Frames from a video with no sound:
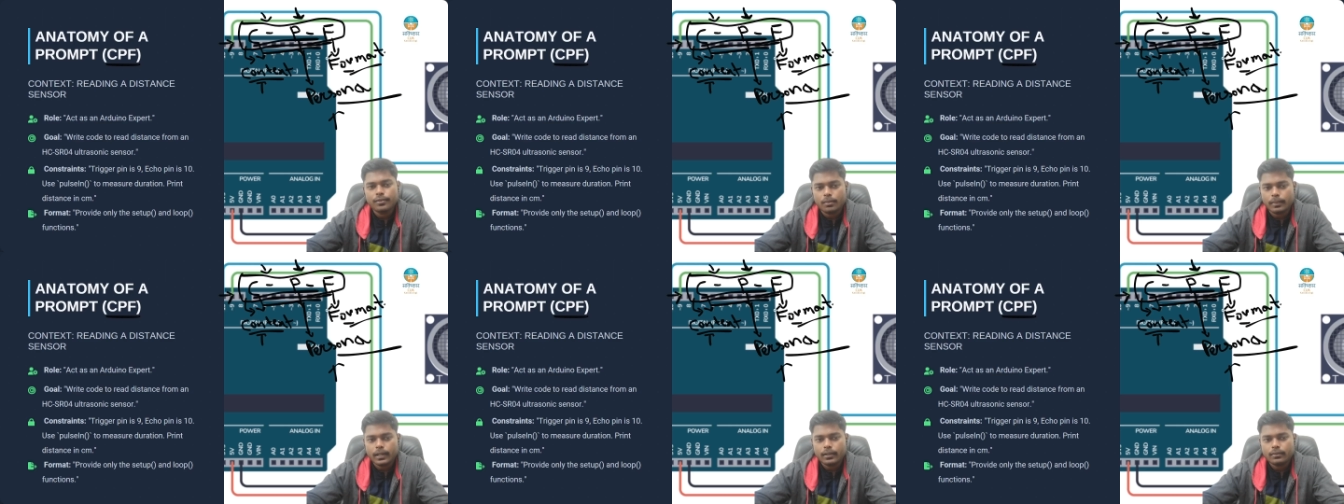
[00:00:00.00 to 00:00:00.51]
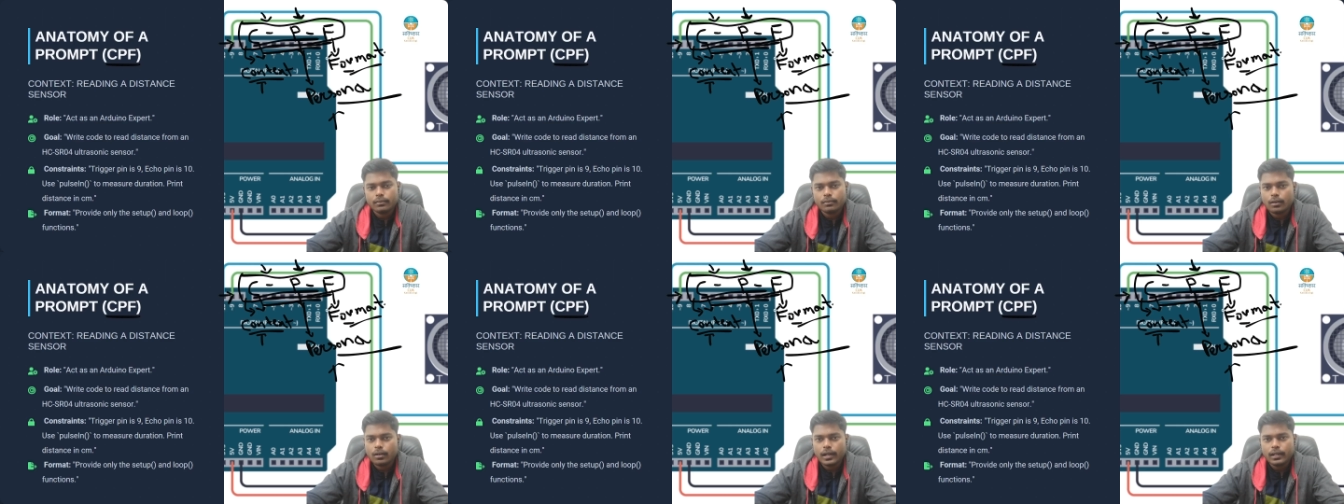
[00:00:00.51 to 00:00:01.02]
format.
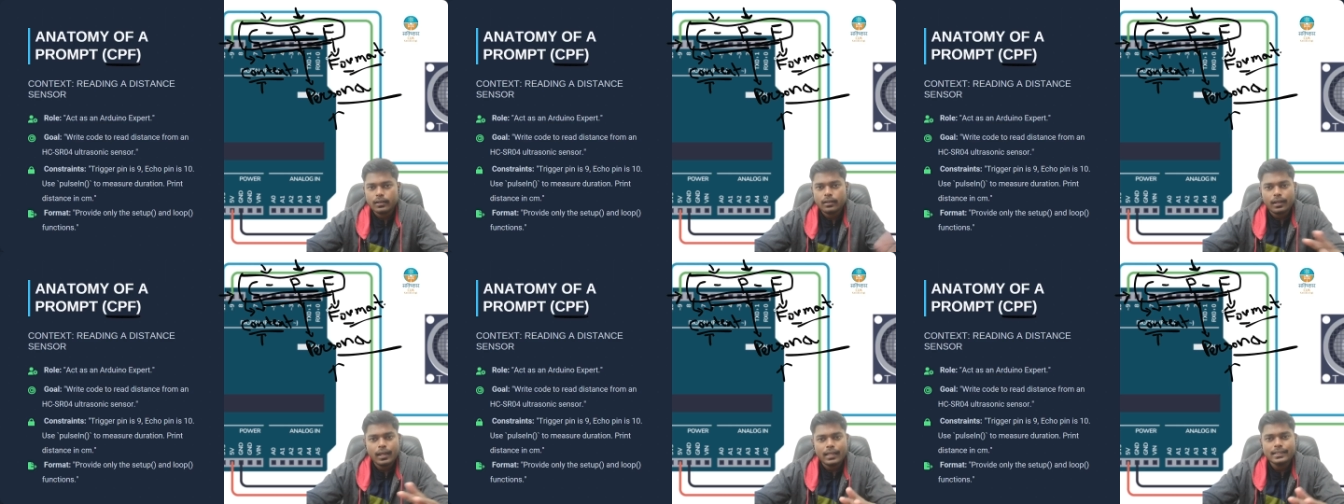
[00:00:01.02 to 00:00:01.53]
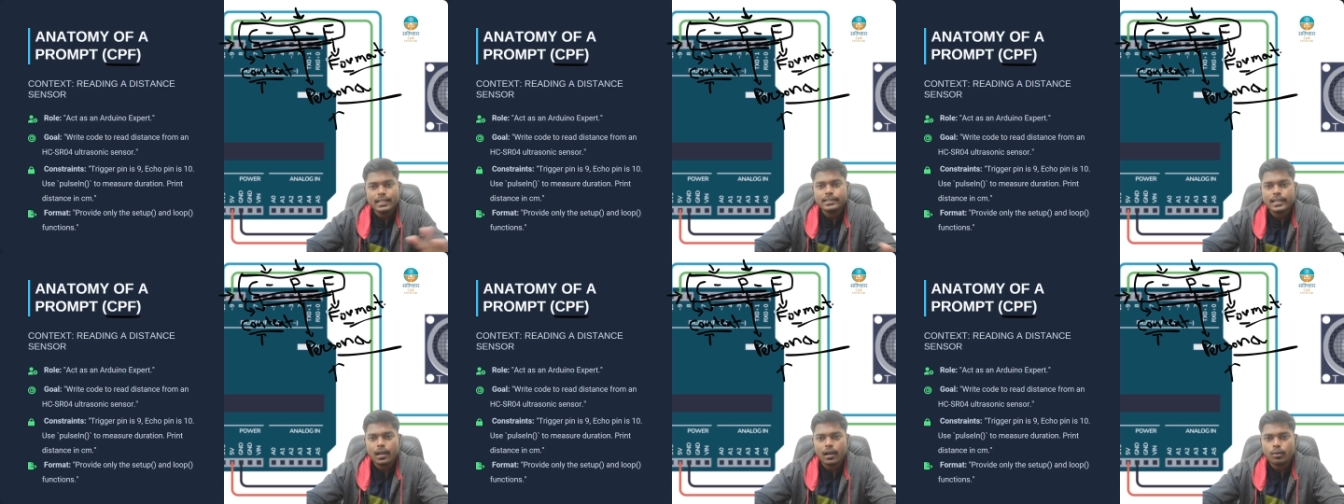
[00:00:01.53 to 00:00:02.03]
All right, and
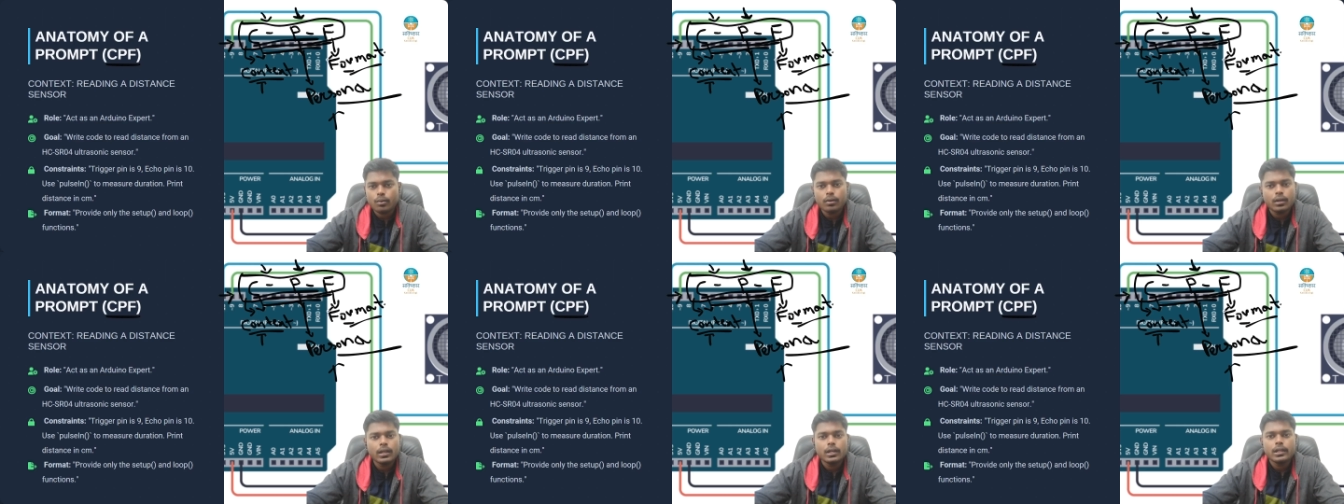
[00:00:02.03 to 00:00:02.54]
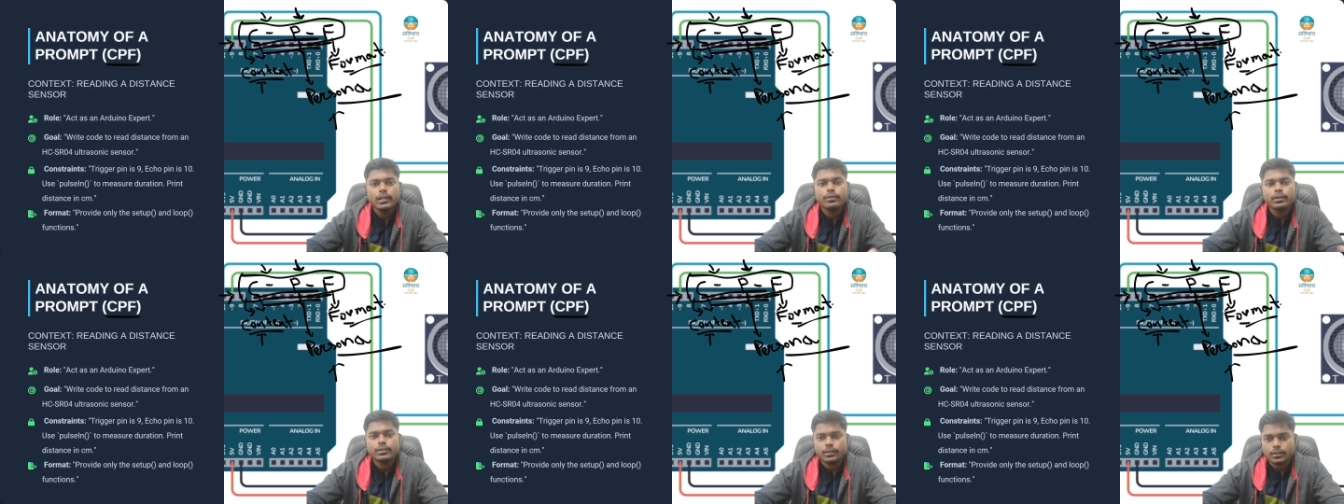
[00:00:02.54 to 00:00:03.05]
that's how
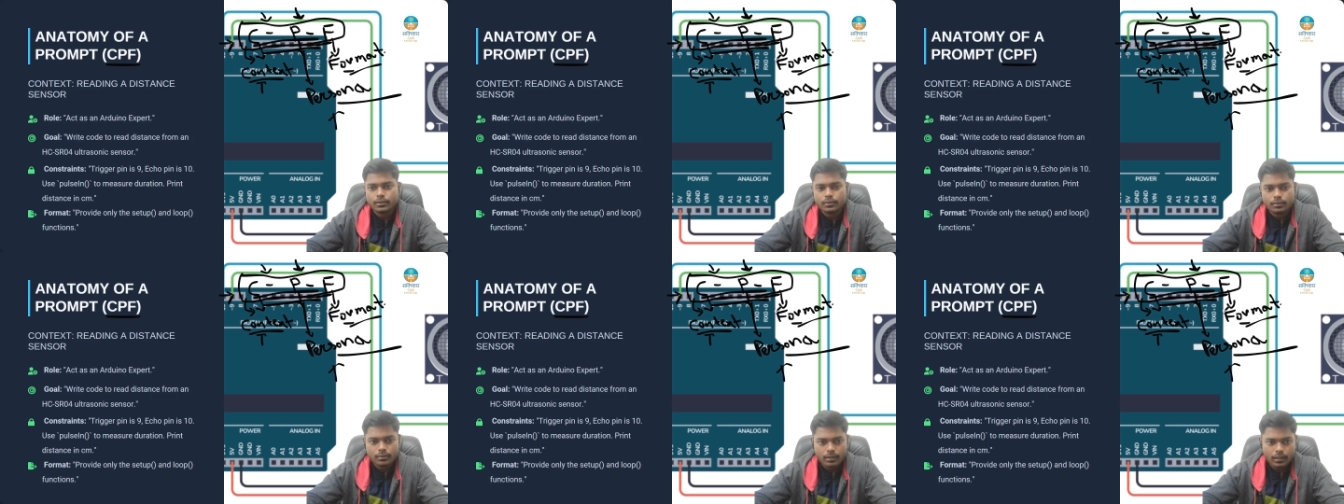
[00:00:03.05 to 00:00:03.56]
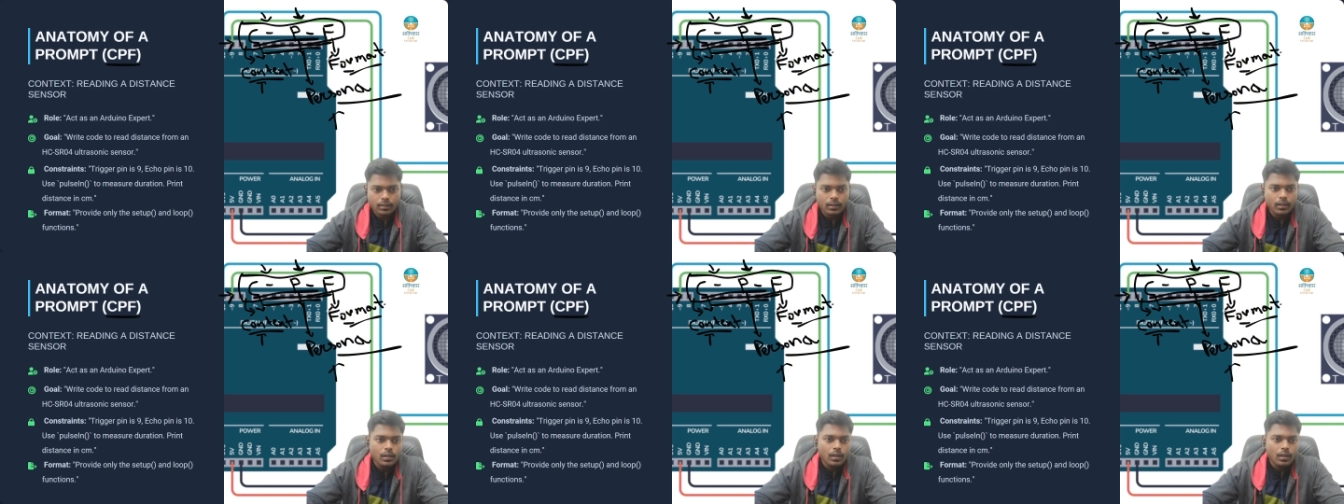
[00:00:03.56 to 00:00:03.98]
you are done. Right?